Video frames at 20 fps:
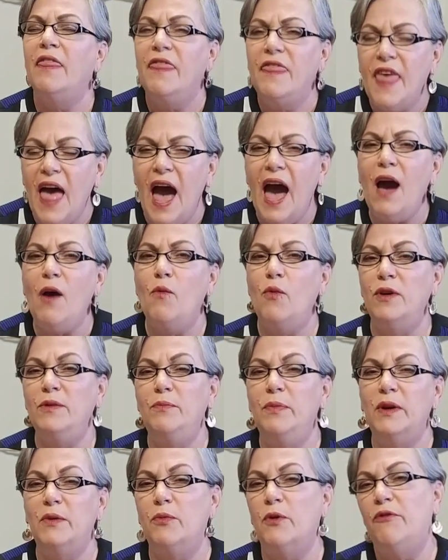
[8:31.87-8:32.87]
that
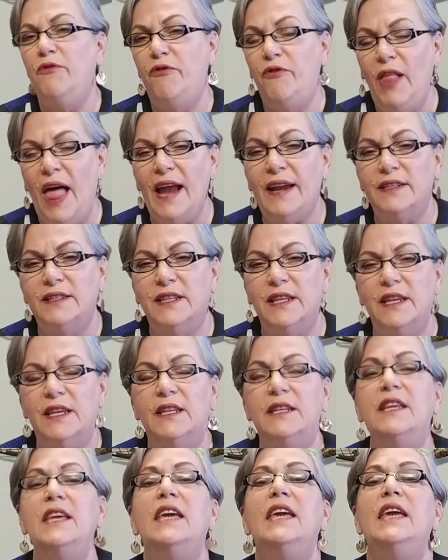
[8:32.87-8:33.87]
would be
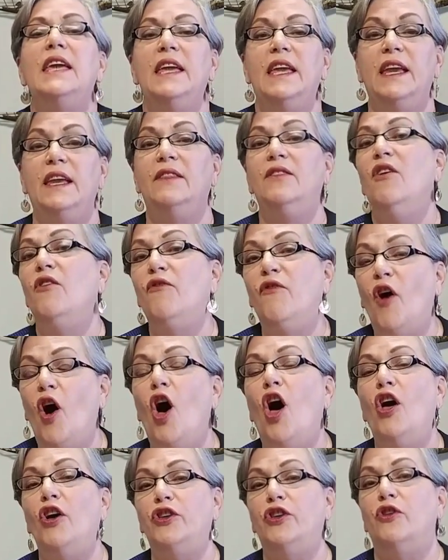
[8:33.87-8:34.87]
reflected in the
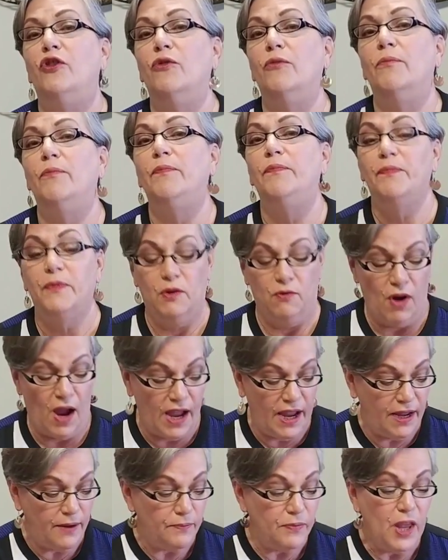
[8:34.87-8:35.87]
volume,
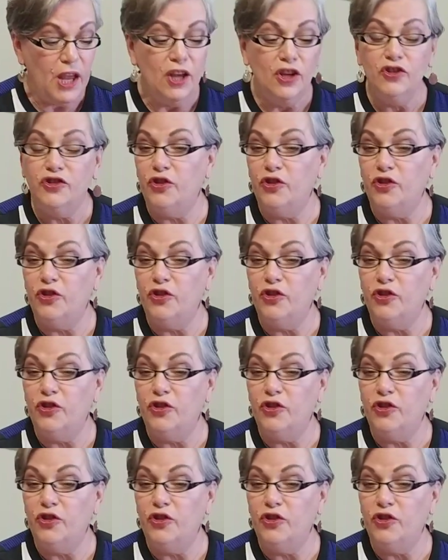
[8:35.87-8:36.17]
right?